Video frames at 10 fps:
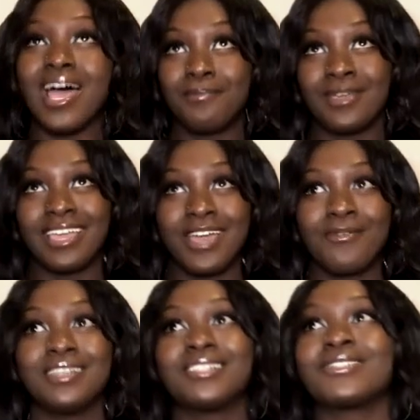epic. It
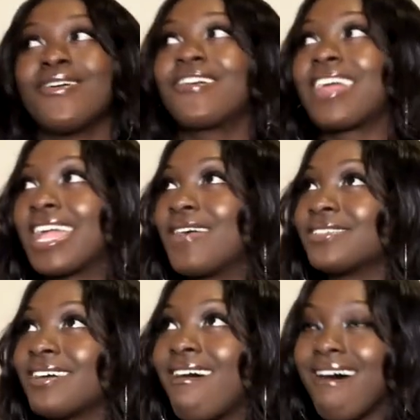was so great. It
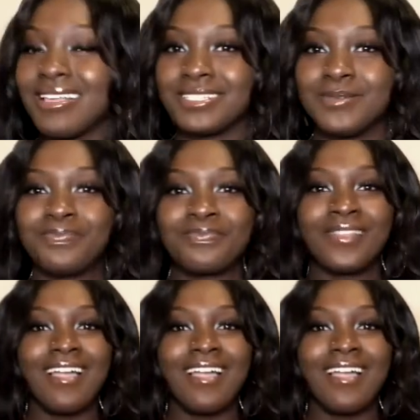was awesome